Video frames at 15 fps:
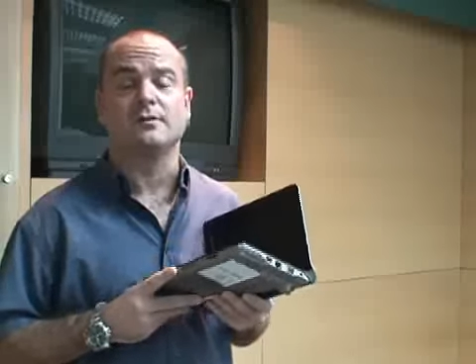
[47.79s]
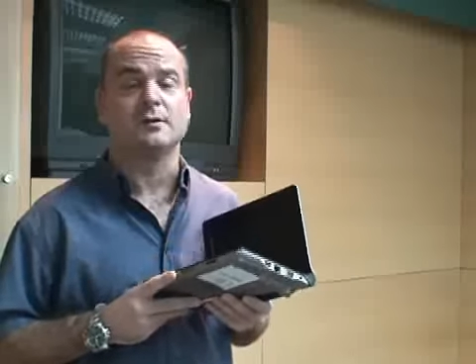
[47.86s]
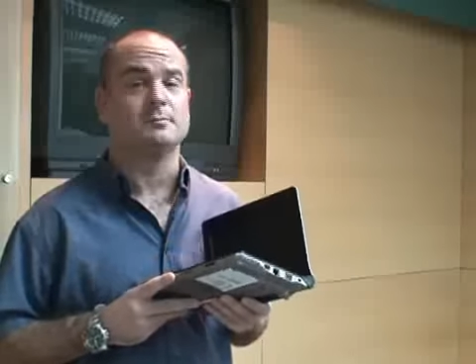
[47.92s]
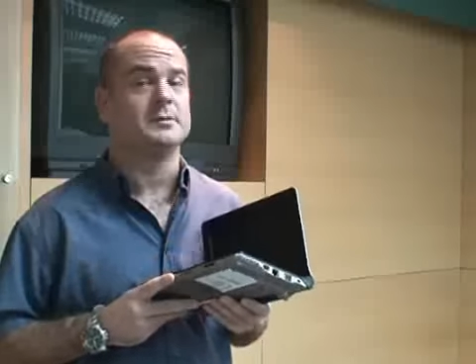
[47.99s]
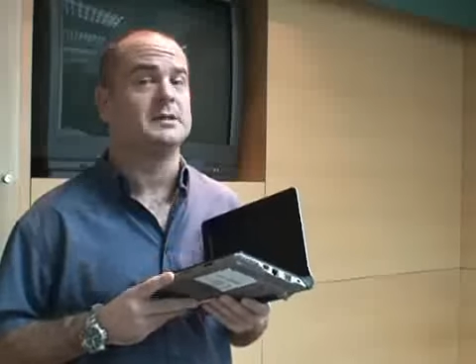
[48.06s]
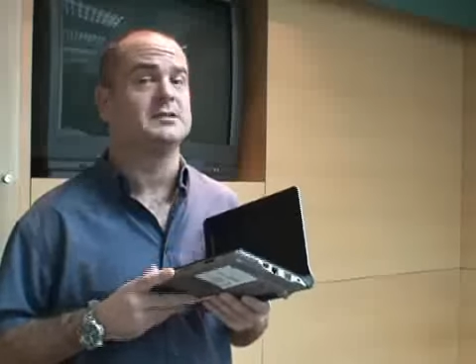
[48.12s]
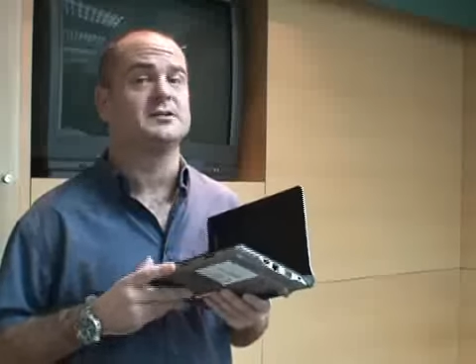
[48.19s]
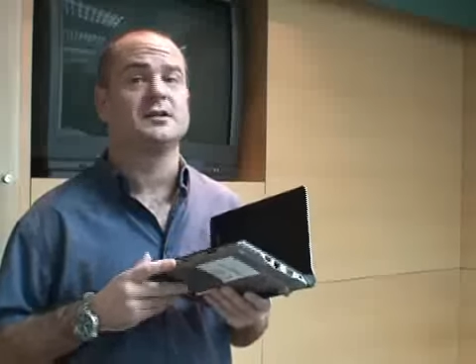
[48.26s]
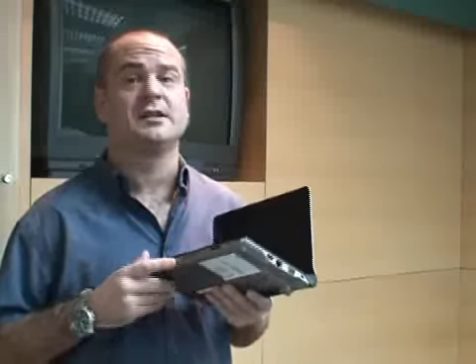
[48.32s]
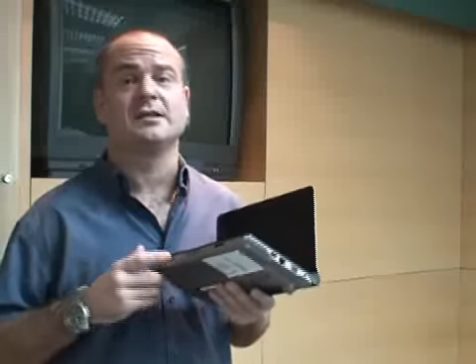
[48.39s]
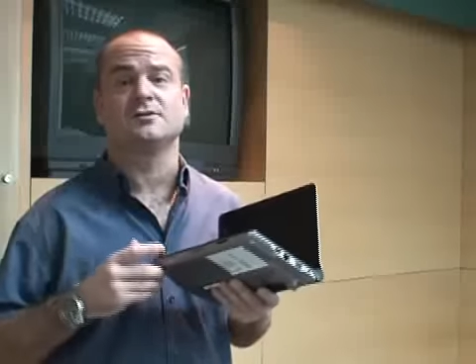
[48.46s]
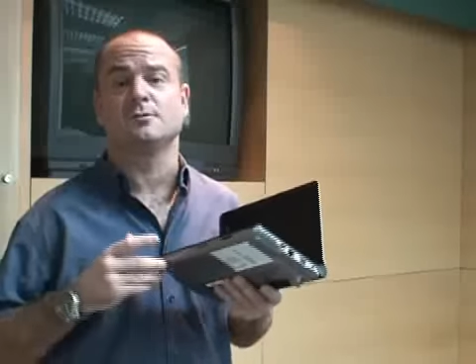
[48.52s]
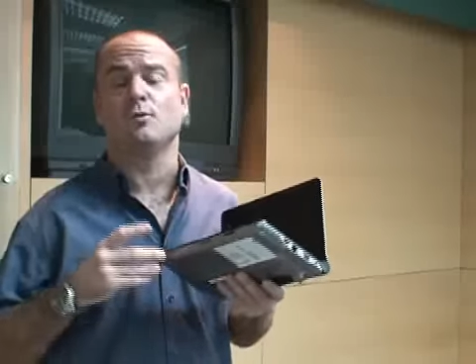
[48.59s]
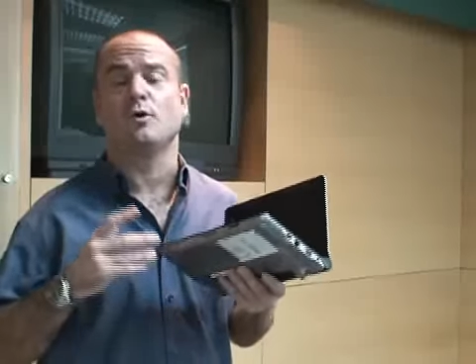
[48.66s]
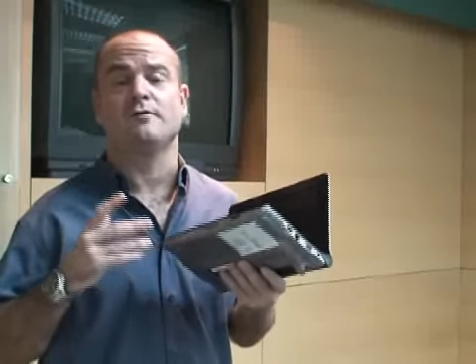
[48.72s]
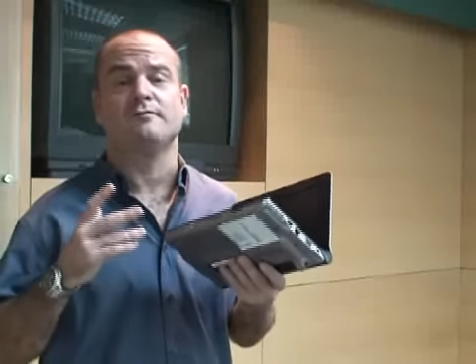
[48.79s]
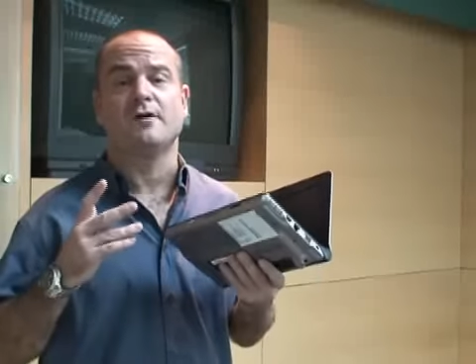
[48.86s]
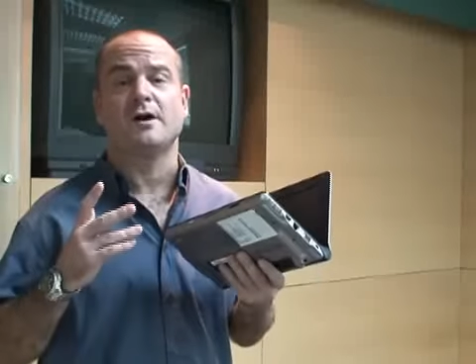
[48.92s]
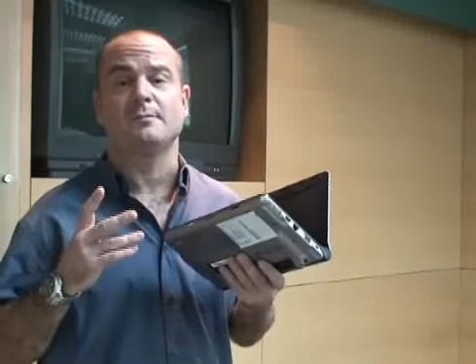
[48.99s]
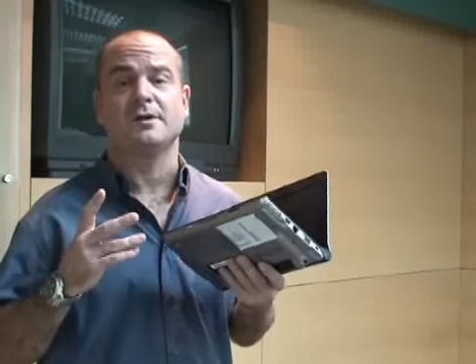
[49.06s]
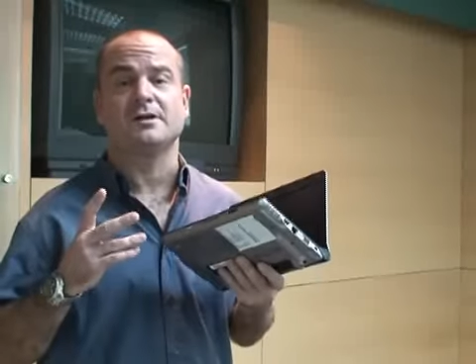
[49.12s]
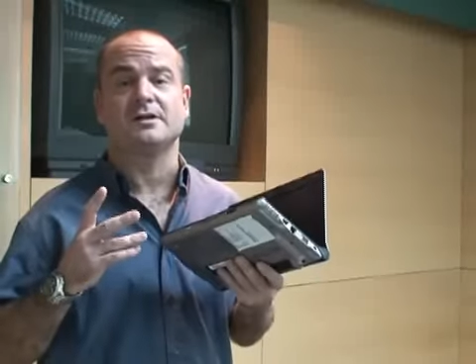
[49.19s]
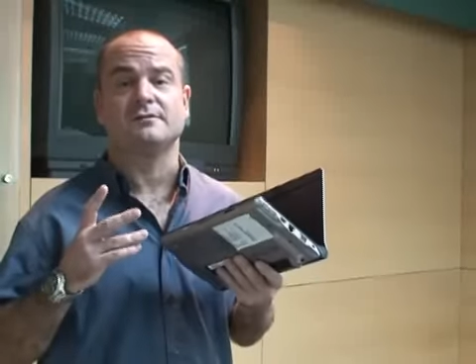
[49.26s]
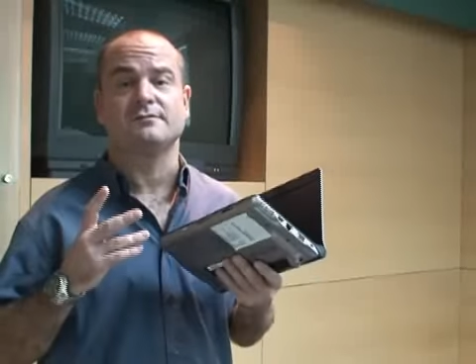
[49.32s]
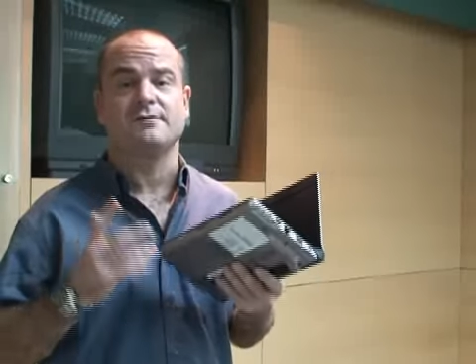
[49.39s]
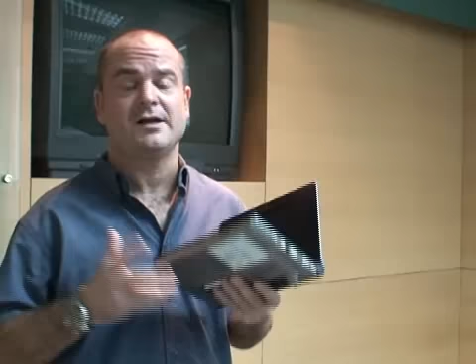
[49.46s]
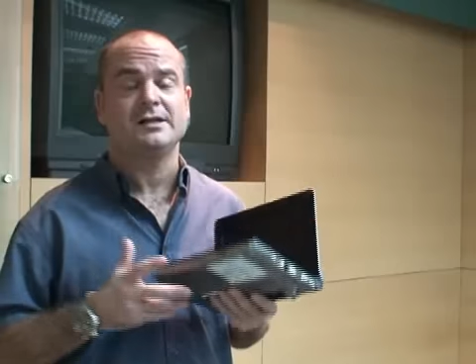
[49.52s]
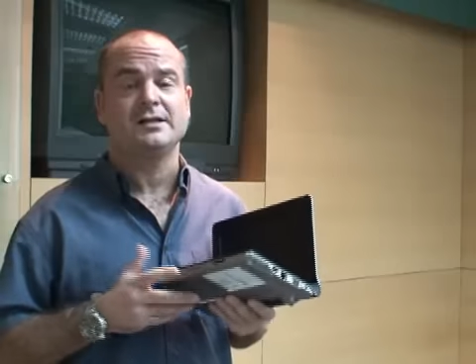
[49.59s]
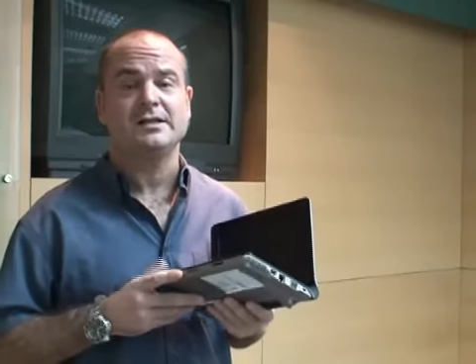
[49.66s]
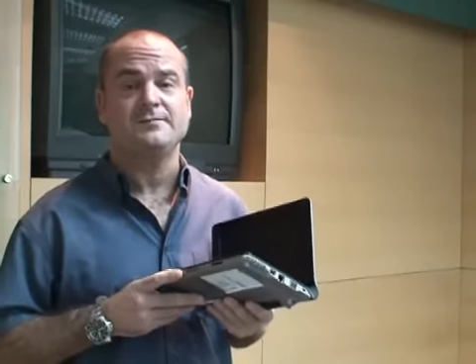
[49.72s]
That means that things are more environmentally
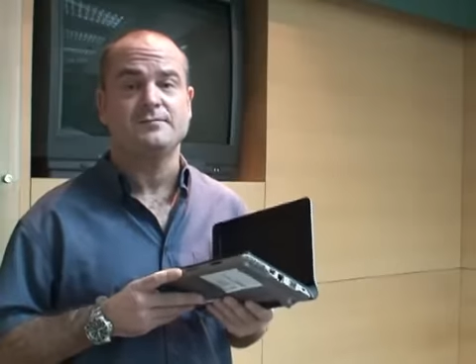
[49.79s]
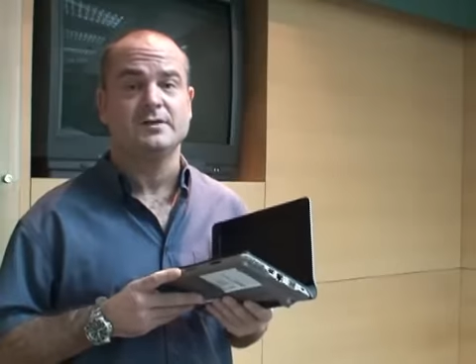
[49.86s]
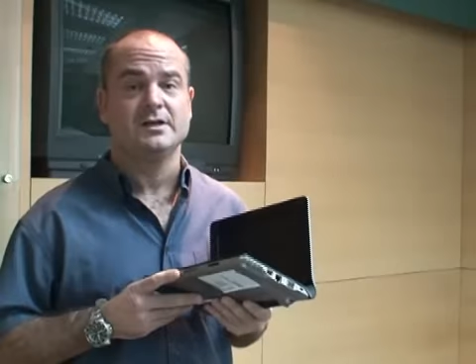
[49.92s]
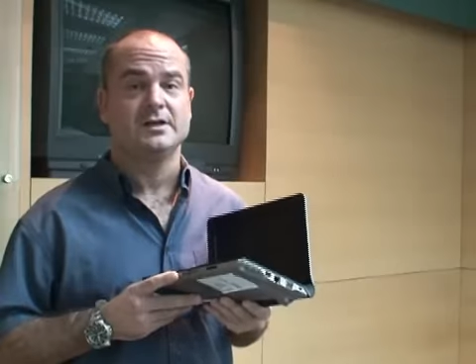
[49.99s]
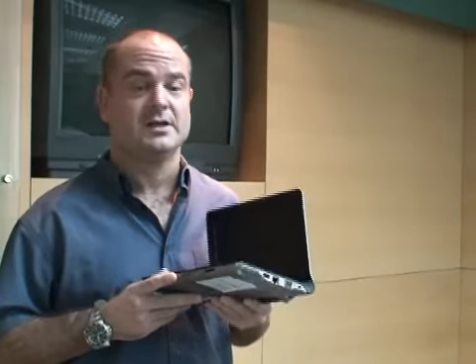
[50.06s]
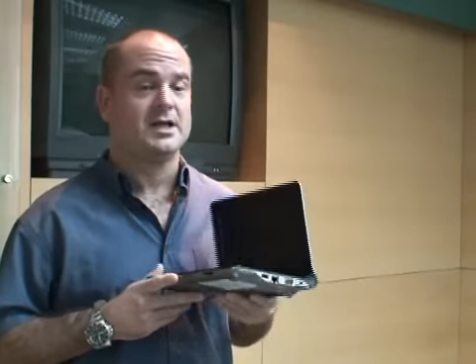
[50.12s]
friendly,